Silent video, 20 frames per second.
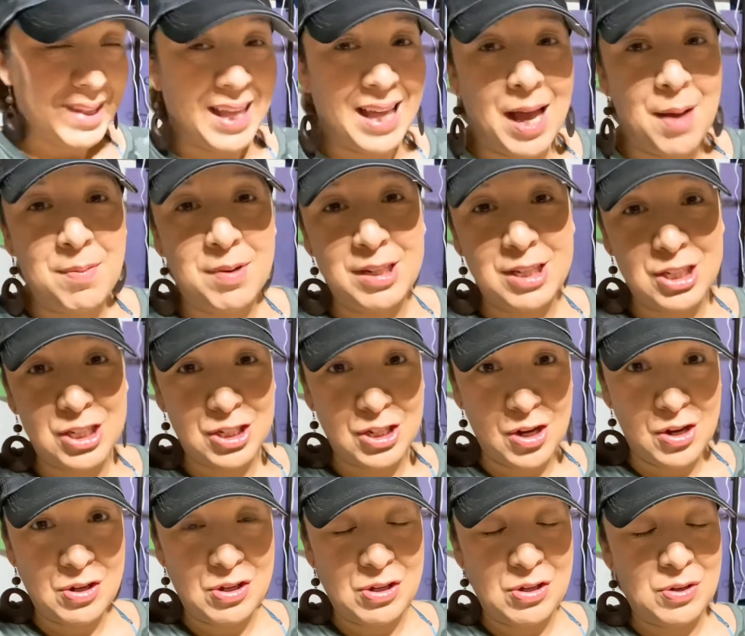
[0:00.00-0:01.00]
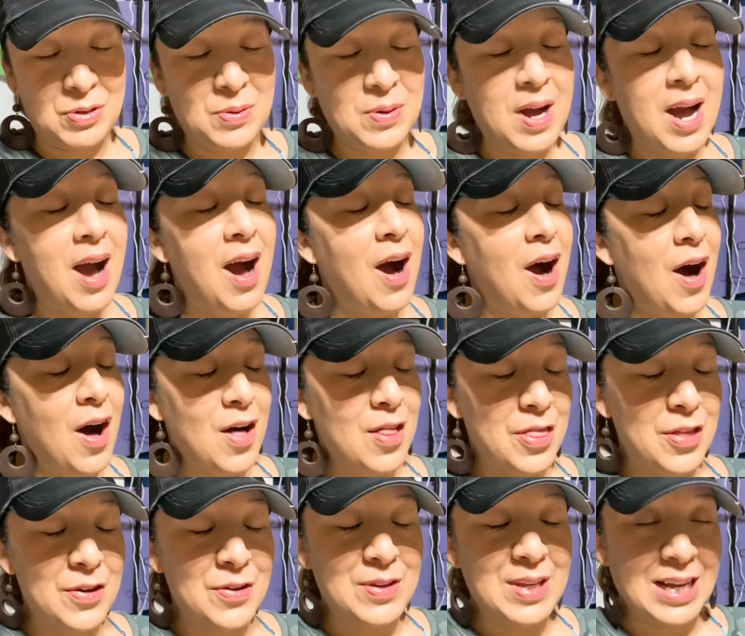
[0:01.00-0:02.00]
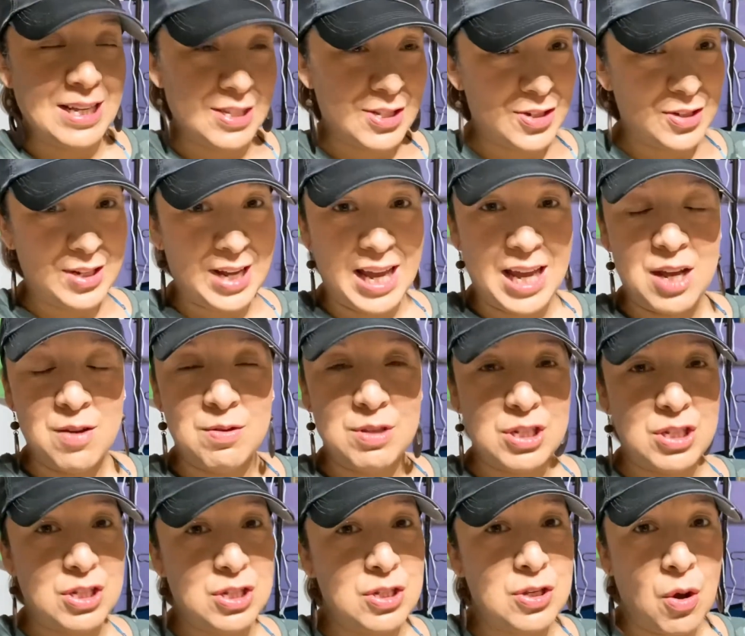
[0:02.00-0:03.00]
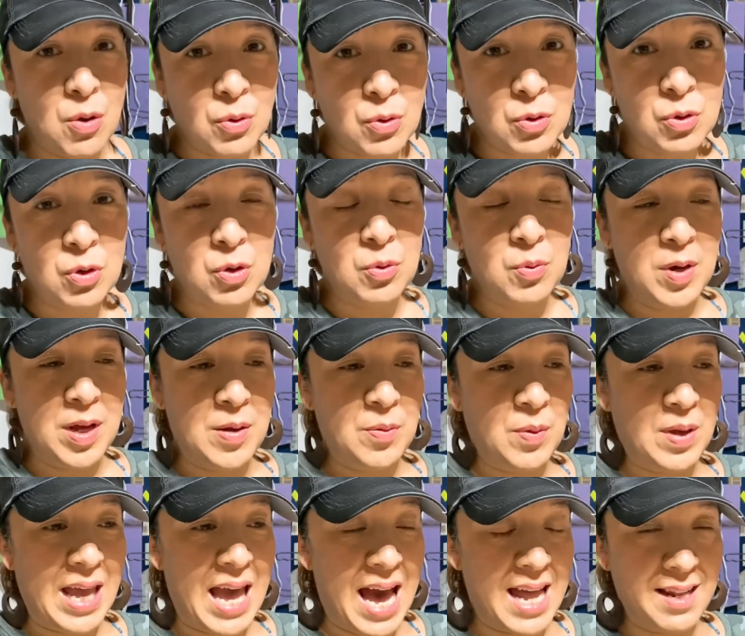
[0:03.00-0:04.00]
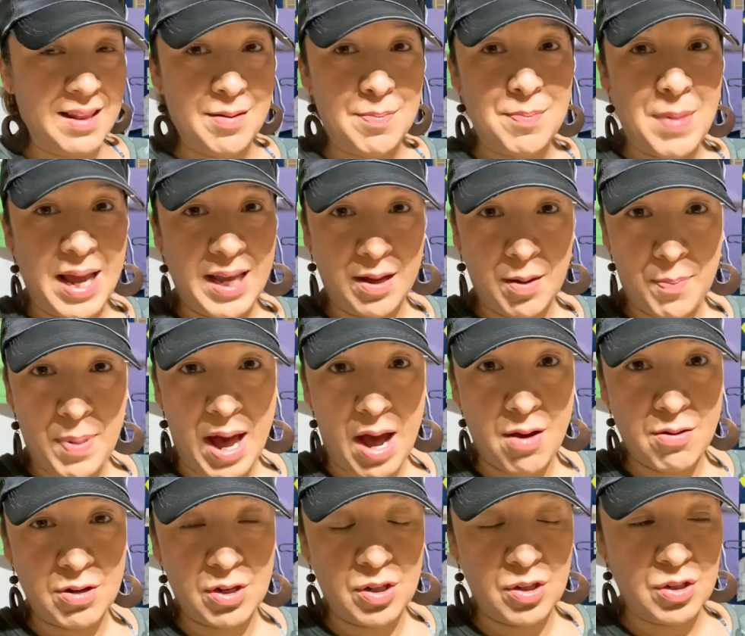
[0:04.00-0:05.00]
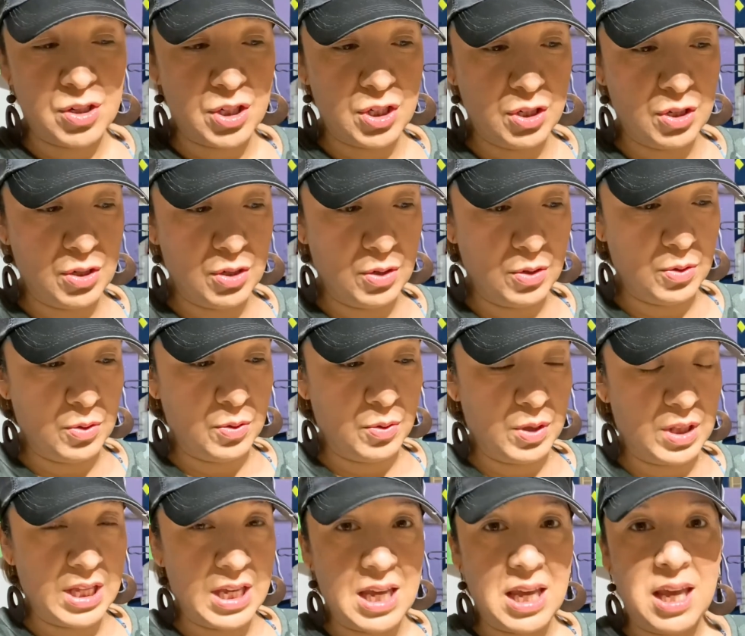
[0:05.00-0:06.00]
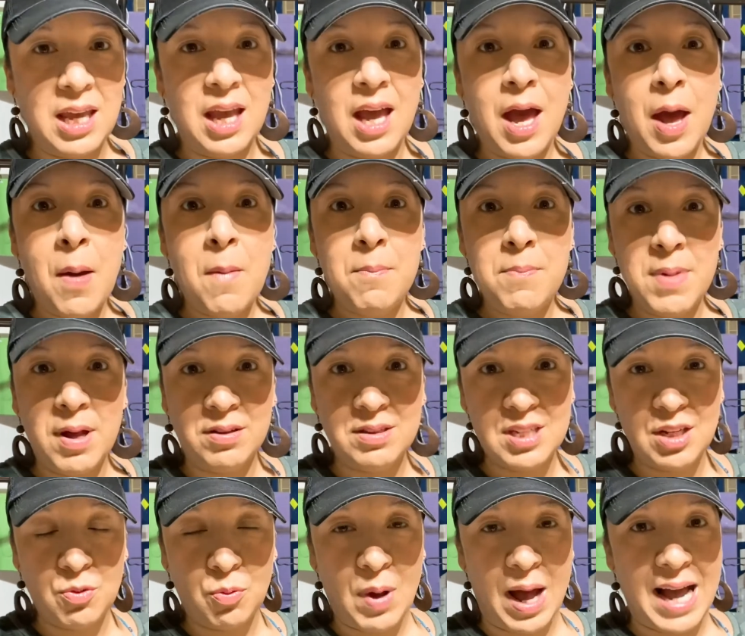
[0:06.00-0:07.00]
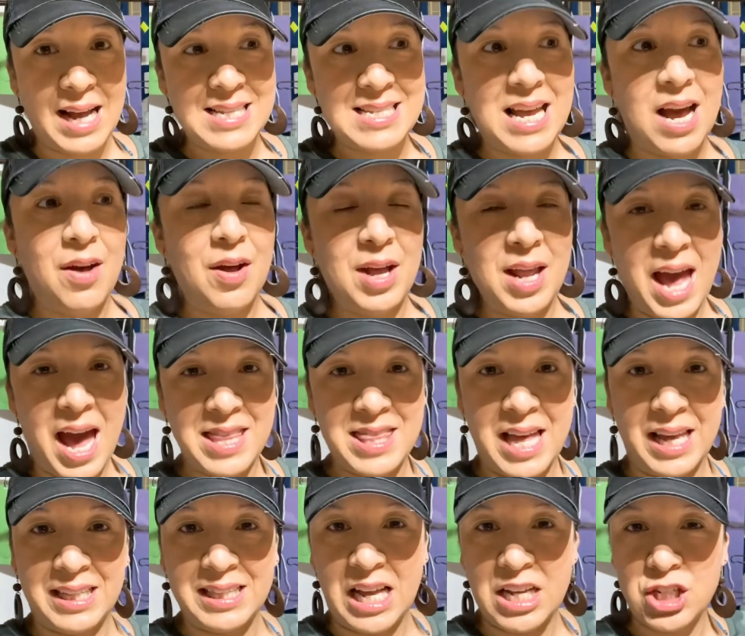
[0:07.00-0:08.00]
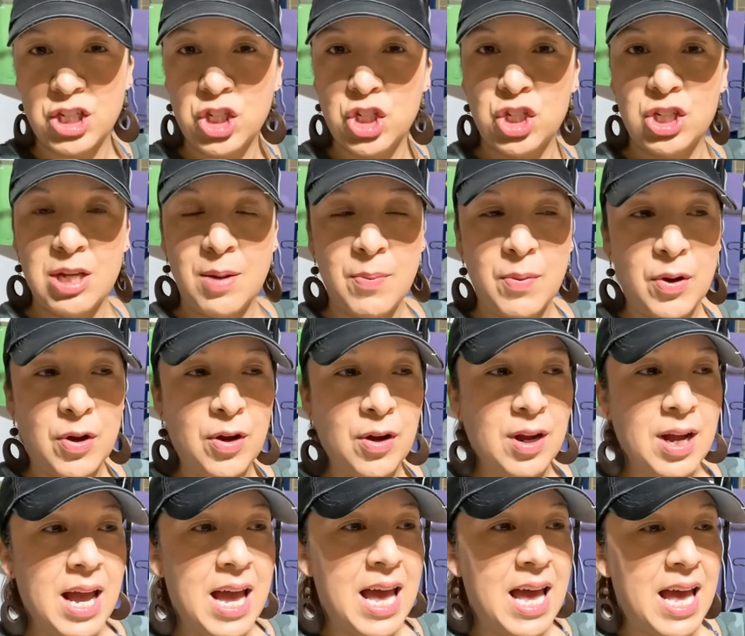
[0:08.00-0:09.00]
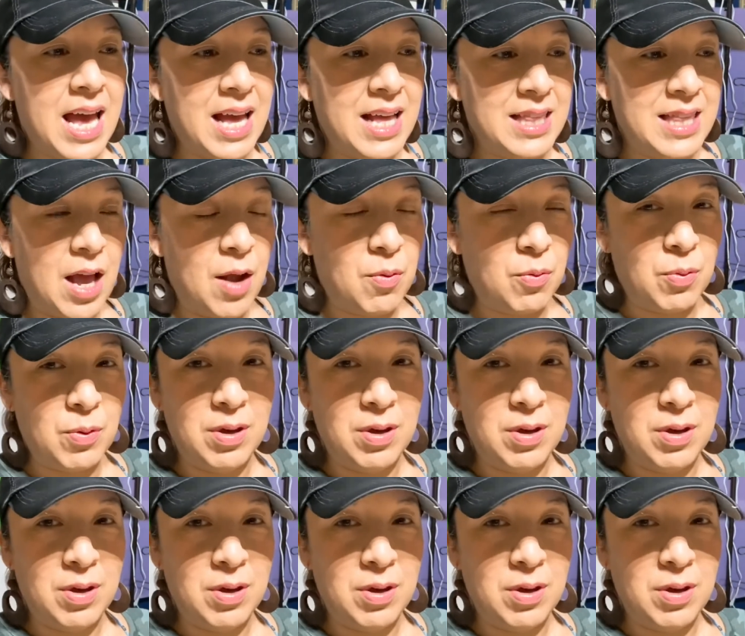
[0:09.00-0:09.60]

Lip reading: I'm gonna show you, although yesterday it was so cool when we added the mica powder to the melted wax, how it had like that shimmer, that